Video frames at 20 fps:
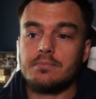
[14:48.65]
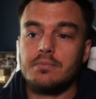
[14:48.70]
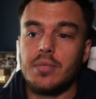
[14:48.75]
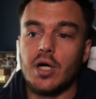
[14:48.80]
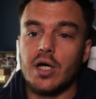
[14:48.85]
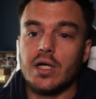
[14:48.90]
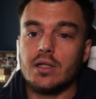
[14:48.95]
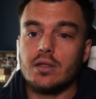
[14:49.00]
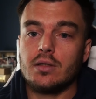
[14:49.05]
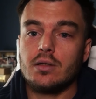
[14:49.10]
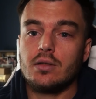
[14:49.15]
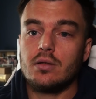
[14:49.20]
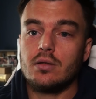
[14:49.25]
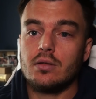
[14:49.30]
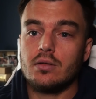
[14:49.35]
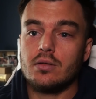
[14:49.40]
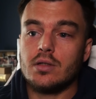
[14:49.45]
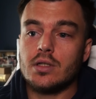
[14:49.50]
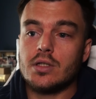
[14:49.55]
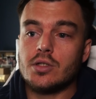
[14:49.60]
But
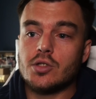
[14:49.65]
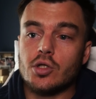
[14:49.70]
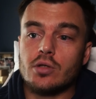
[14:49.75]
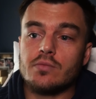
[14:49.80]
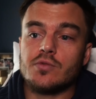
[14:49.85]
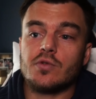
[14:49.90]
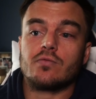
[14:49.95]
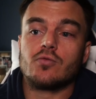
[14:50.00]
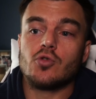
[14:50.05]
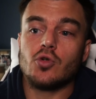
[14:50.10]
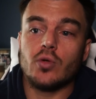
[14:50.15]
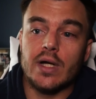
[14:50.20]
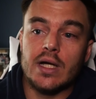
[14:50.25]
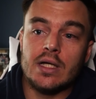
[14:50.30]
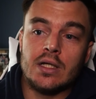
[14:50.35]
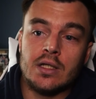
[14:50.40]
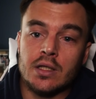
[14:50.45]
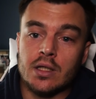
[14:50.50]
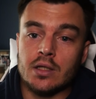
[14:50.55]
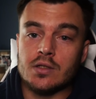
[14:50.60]
in terms of
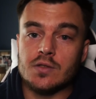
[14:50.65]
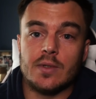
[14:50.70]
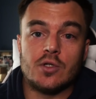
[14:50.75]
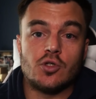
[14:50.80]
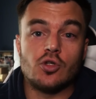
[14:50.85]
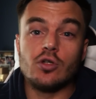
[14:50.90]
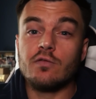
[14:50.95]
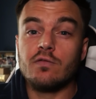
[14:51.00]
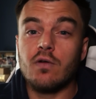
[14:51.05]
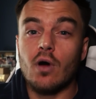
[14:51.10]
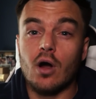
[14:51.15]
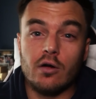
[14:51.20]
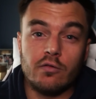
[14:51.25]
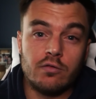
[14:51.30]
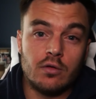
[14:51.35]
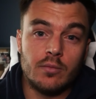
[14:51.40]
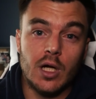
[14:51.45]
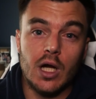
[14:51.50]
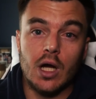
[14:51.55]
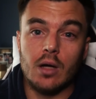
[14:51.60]
training, especially far
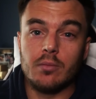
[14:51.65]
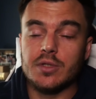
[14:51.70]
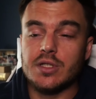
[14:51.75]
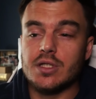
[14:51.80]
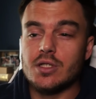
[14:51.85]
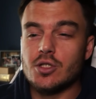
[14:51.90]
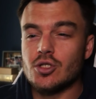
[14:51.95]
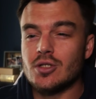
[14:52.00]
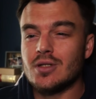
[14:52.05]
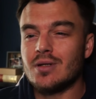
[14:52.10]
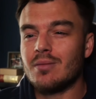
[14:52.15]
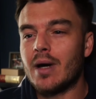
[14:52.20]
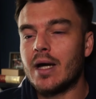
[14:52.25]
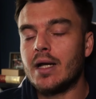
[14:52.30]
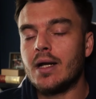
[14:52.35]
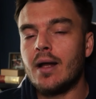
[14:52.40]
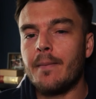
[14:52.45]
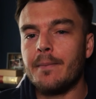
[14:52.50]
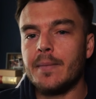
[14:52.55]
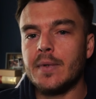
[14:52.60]
from a competition, it
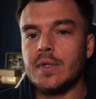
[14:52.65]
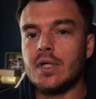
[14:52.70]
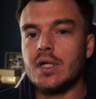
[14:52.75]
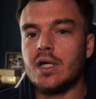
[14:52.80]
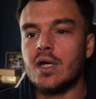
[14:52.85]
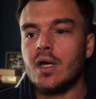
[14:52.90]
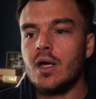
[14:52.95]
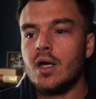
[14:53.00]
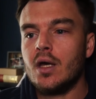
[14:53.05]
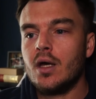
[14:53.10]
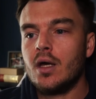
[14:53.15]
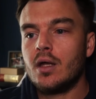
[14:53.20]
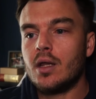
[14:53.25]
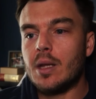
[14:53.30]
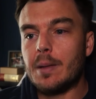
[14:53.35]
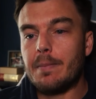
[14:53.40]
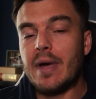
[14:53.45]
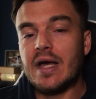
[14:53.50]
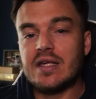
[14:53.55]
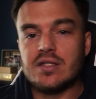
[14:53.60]
might not be
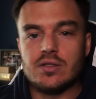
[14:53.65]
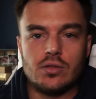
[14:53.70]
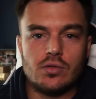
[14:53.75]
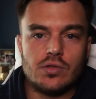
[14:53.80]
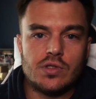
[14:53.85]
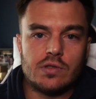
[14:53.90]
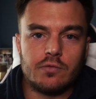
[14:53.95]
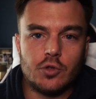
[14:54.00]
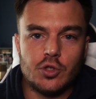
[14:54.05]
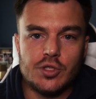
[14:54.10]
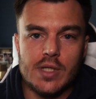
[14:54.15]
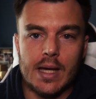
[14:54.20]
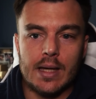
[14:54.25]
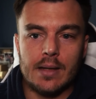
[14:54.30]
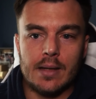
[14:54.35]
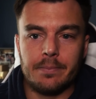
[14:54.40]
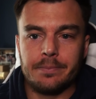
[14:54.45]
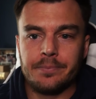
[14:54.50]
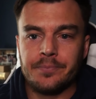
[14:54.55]
the best use of your time.